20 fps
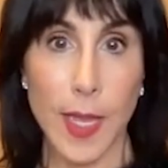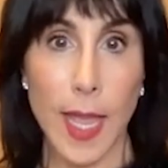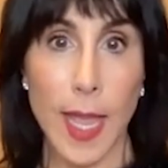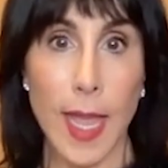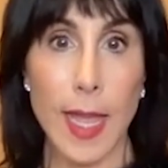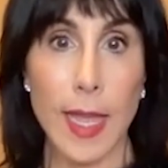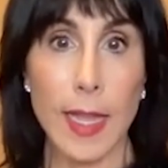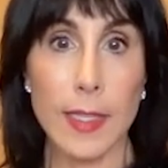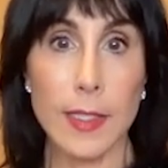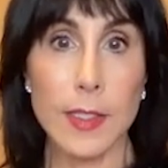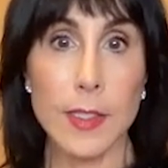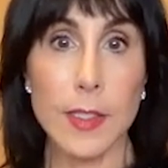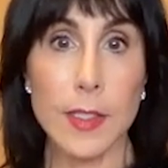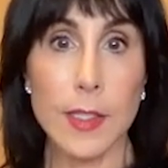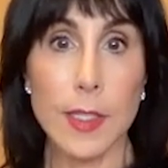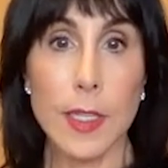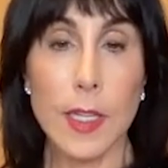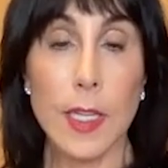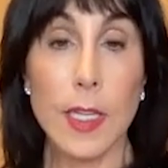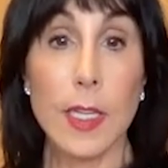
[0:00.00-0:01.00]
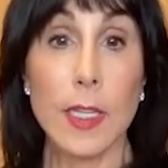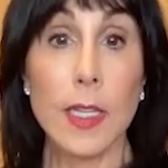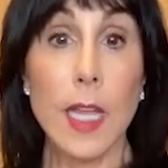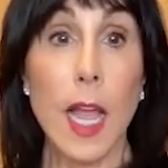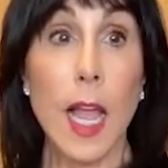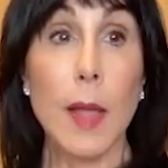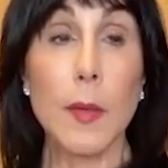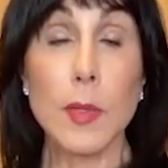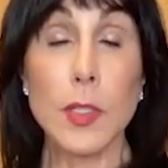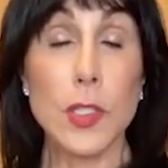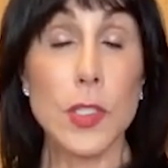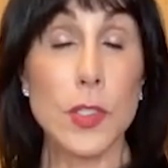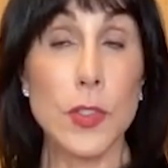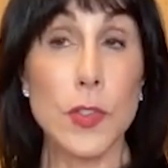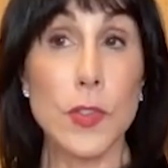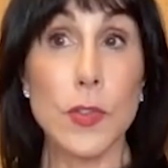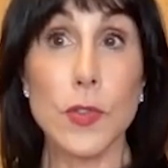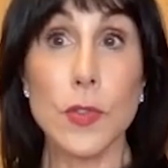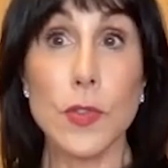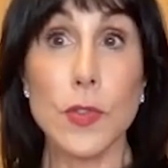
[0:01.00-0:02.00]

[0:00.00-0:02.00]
And I was,